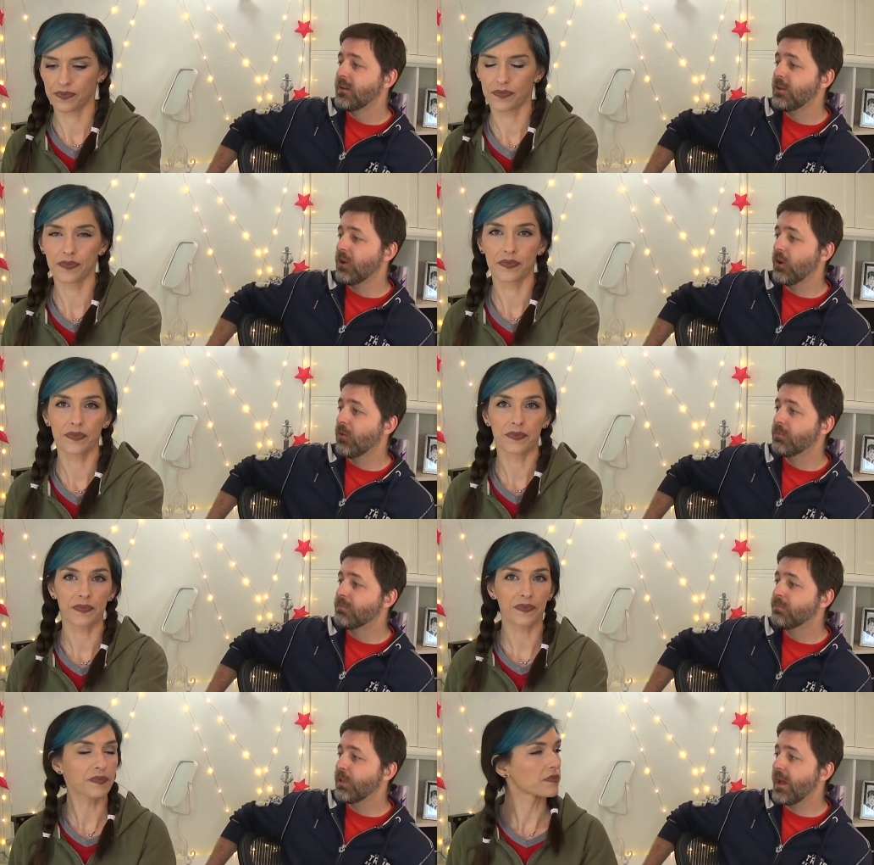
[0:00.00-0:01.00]
Speaker 1: you know,
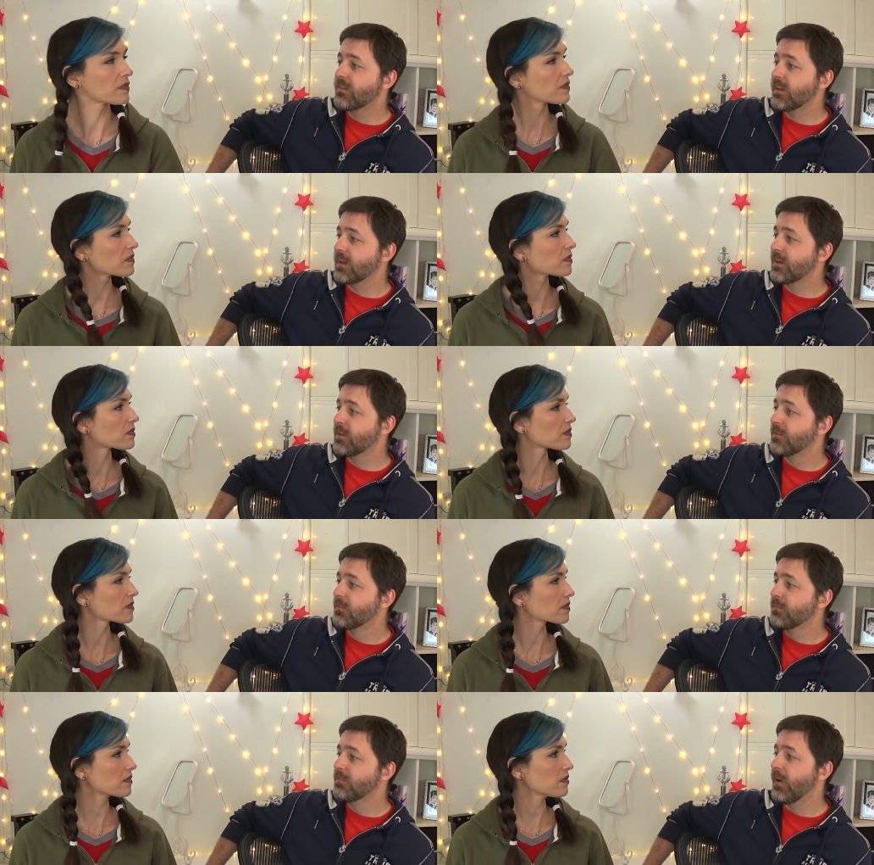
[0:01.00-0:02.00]
plastic
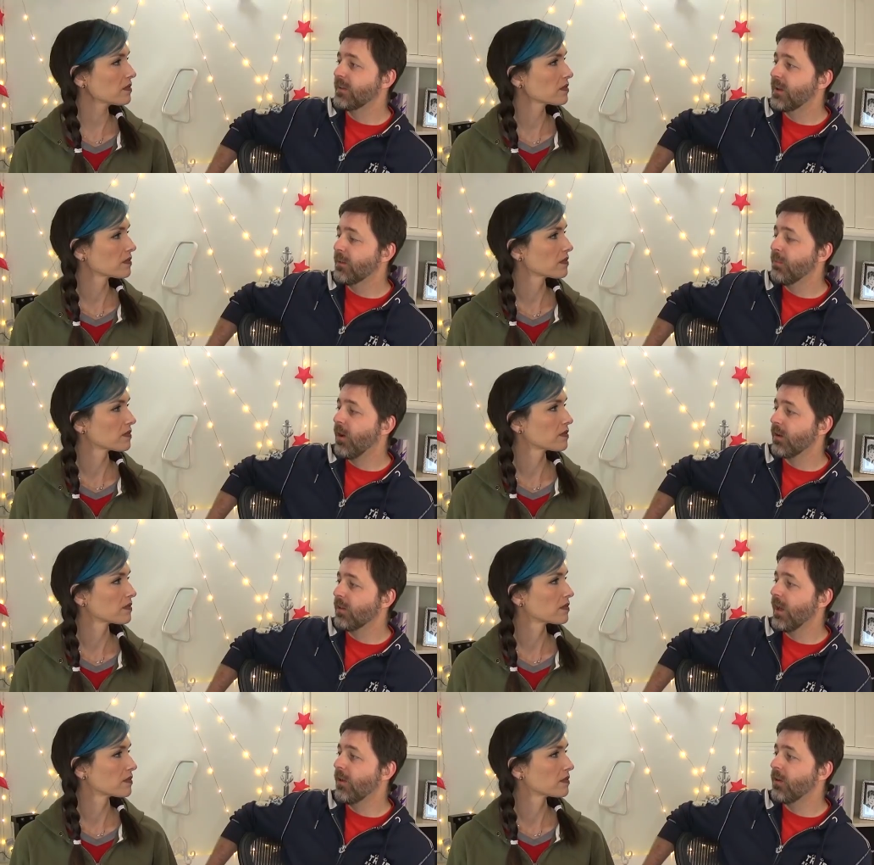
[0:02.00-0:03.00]
vodka
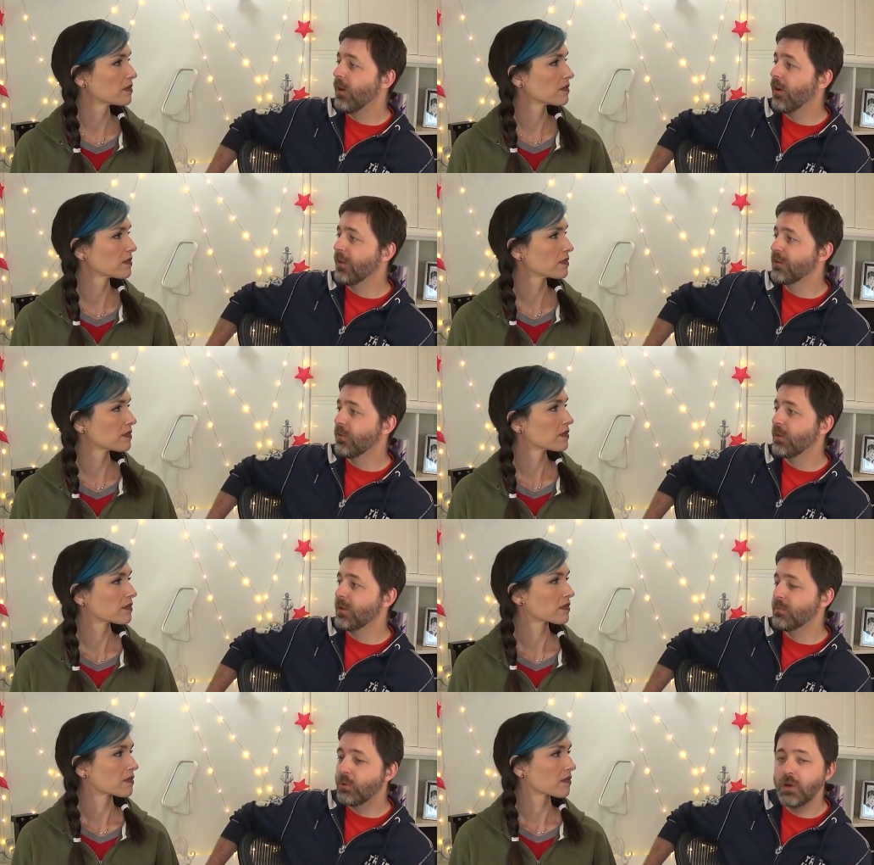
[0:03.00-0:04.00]
bottle alcohol into it. I
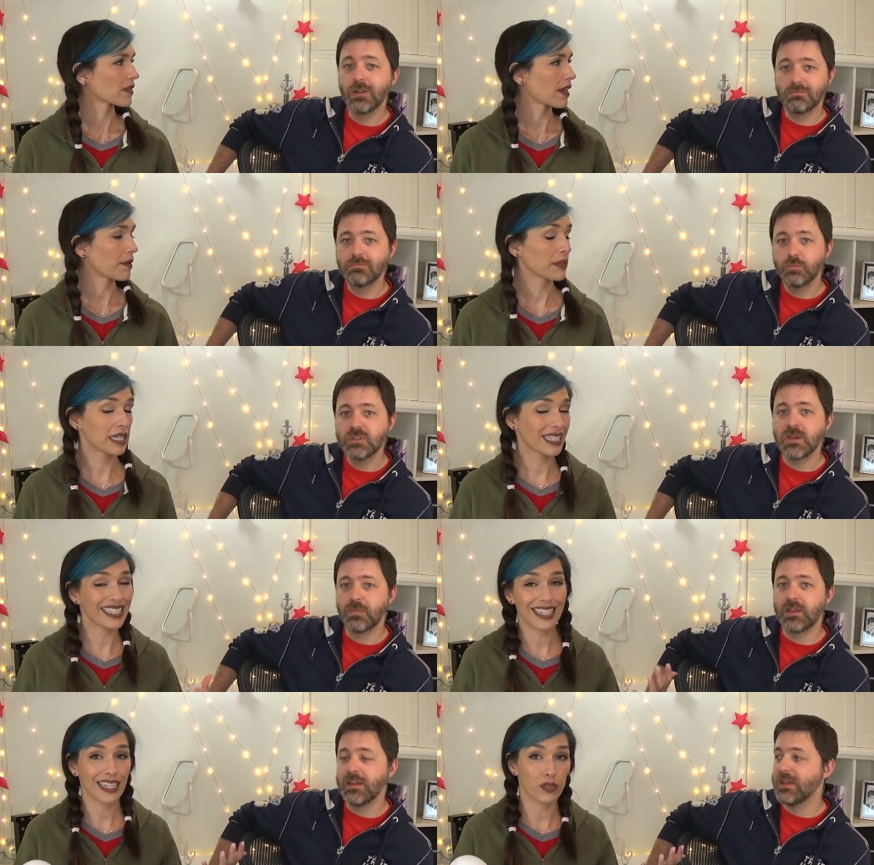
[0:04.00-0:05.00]
mean, put I mean, put
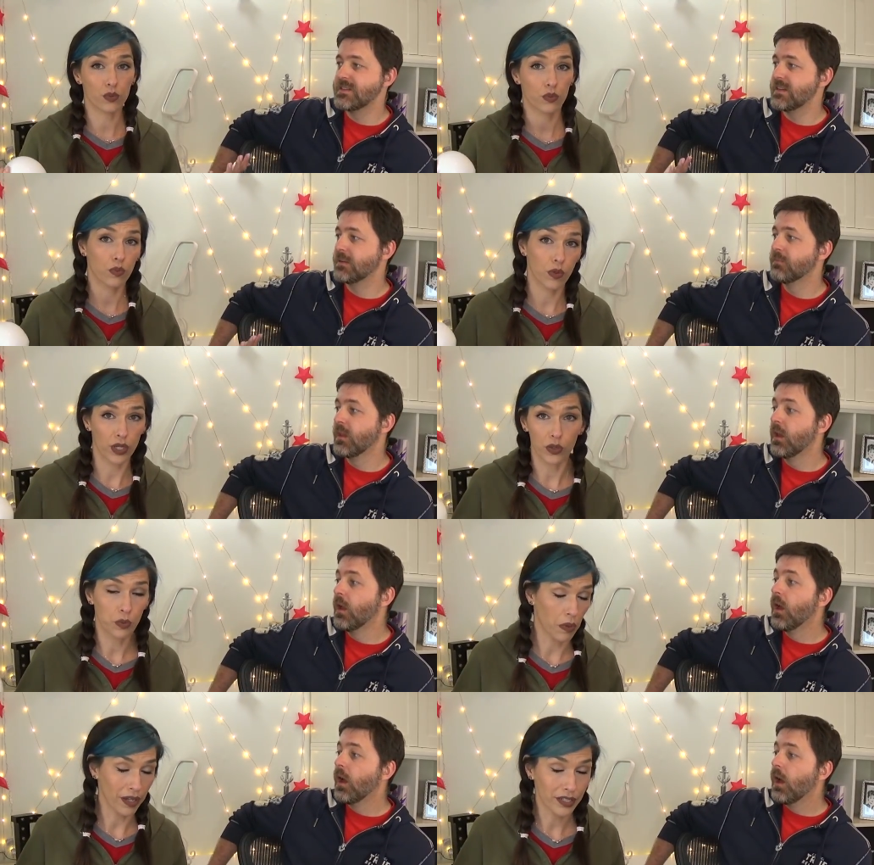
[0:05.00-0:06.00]
something tasty.
Speaker 2: What
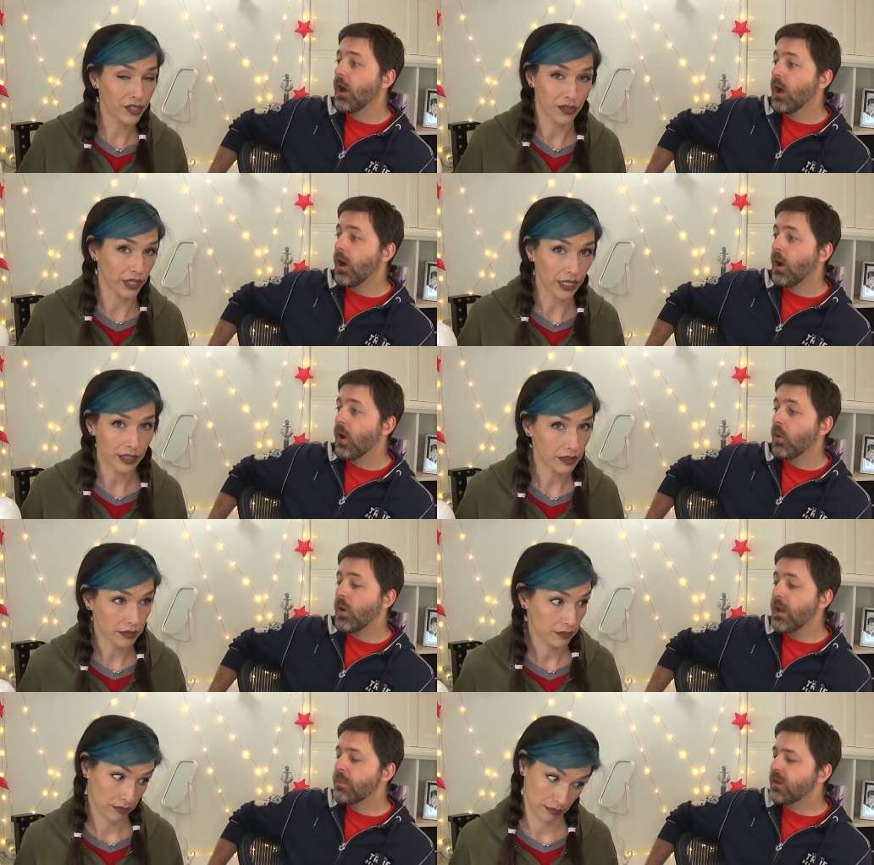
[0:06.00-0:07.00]
you want to drink.
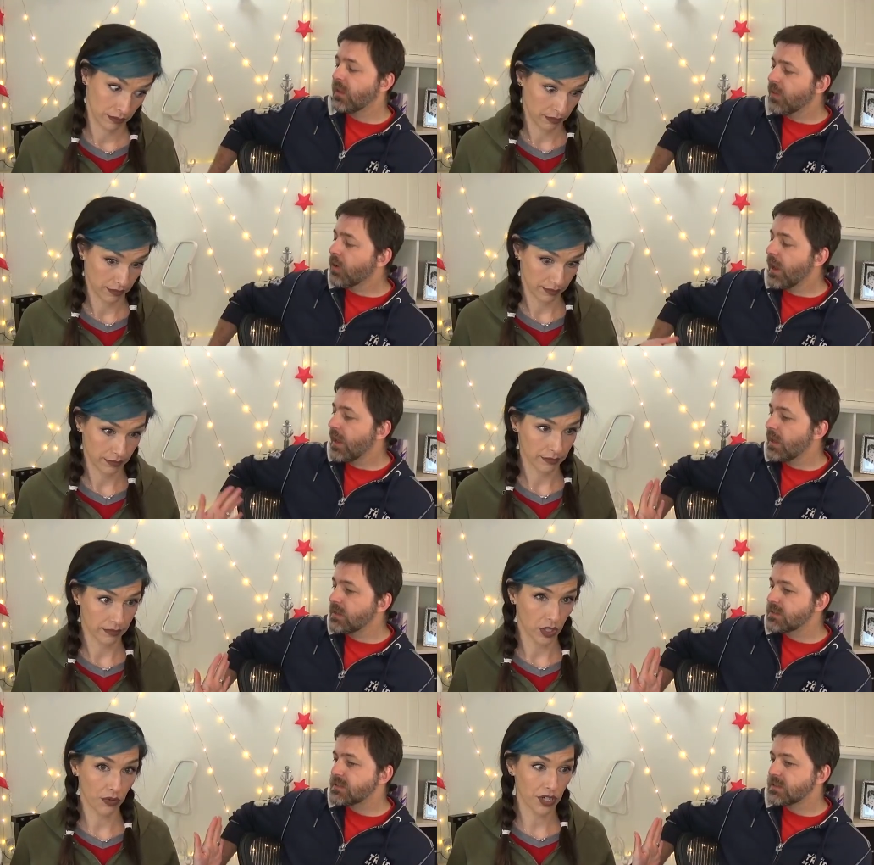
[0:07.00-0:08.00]
Right, but on the other
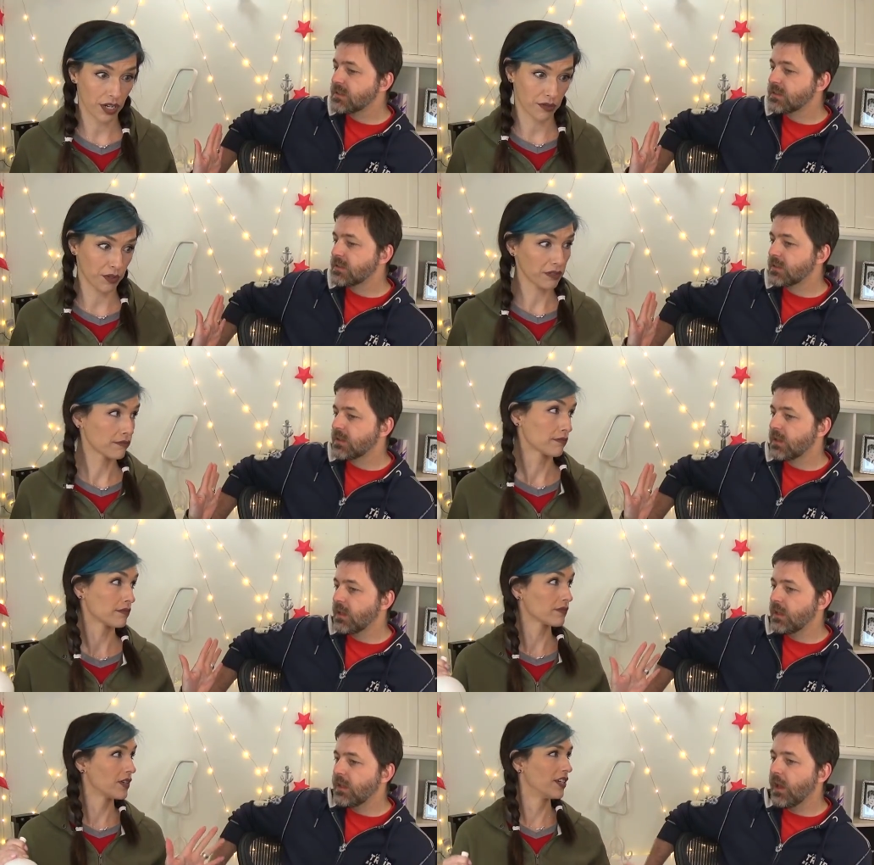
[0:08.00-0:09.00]
hand, no judgment.
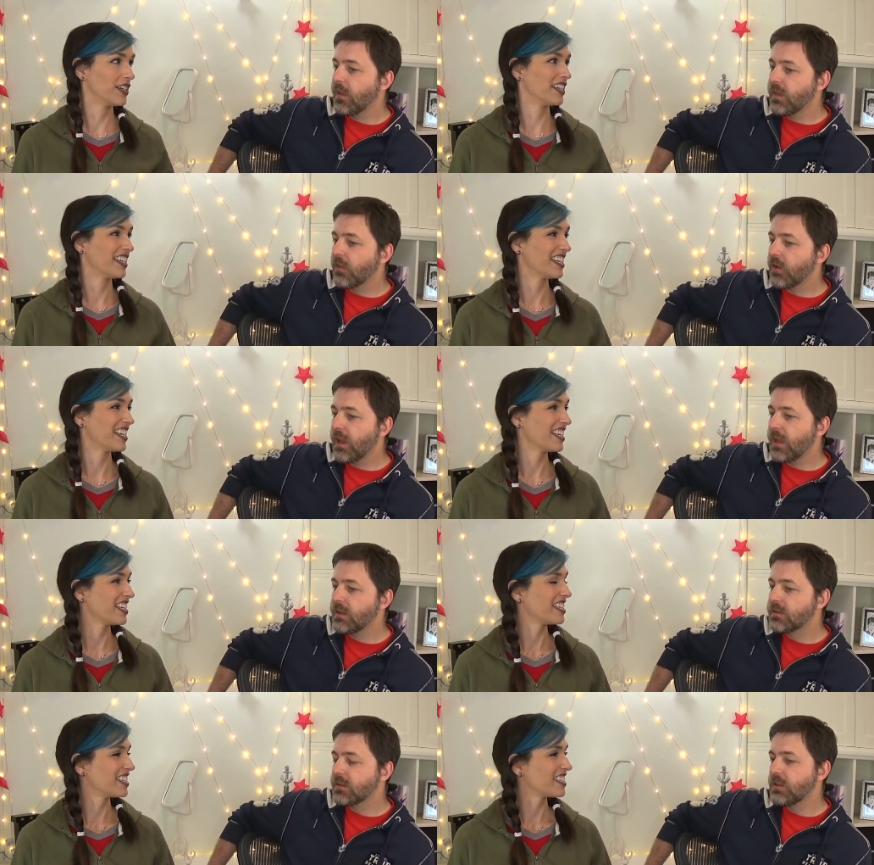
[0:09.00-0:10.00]
Speaker 1: Yeah. On the other
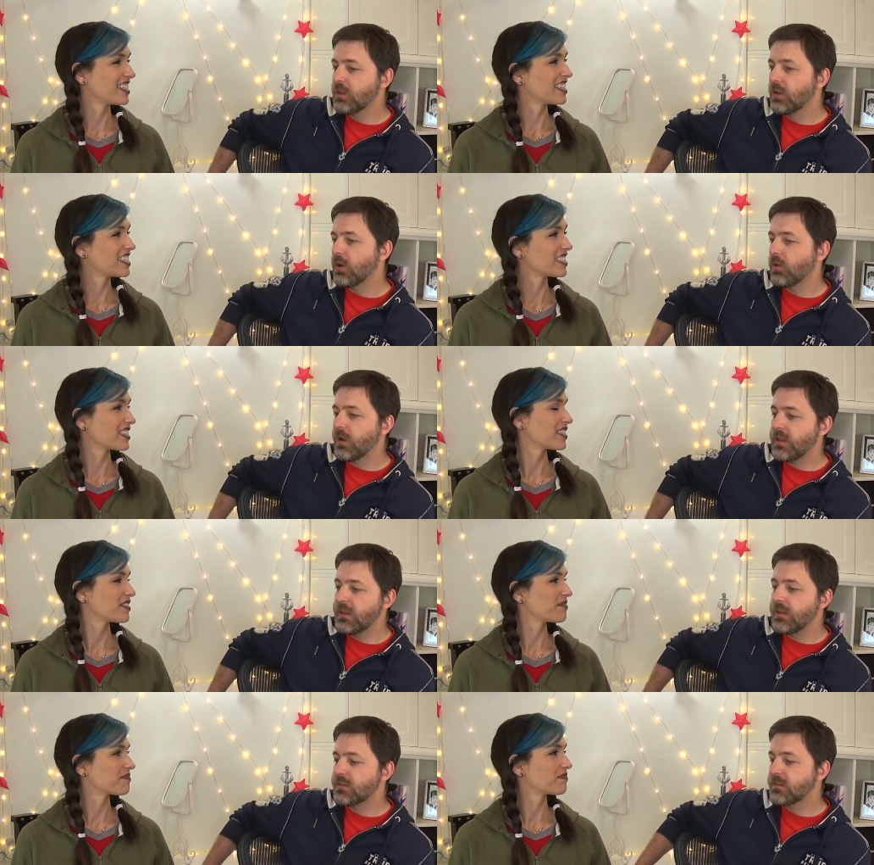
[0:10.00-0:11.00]
hand, you know,
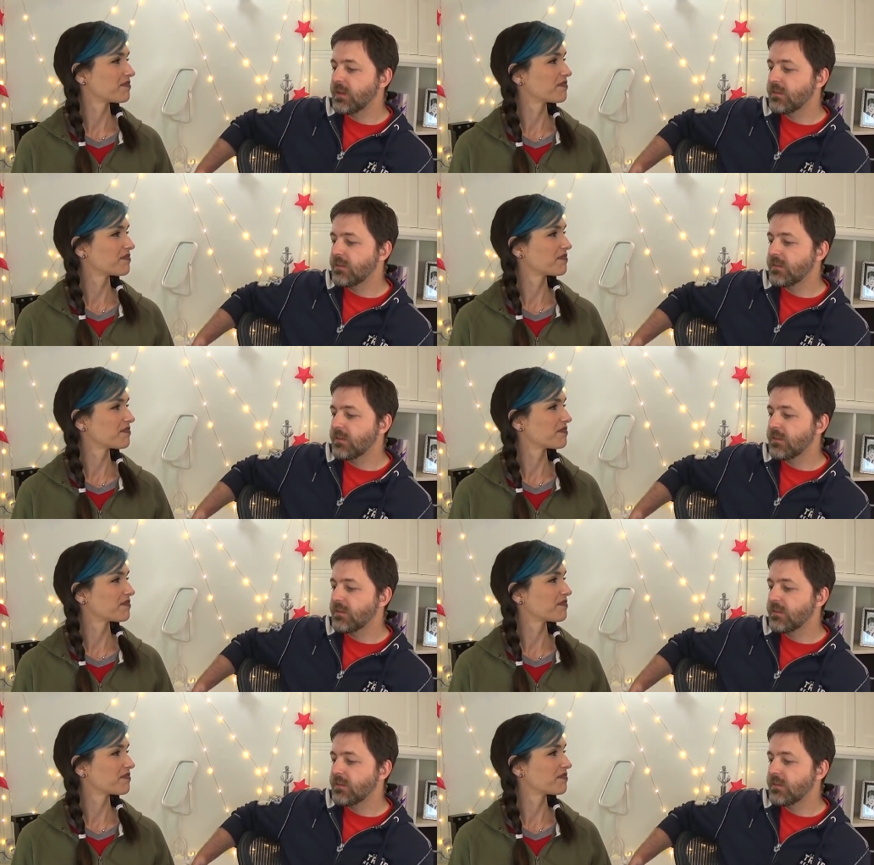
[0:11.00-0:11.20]
it, it's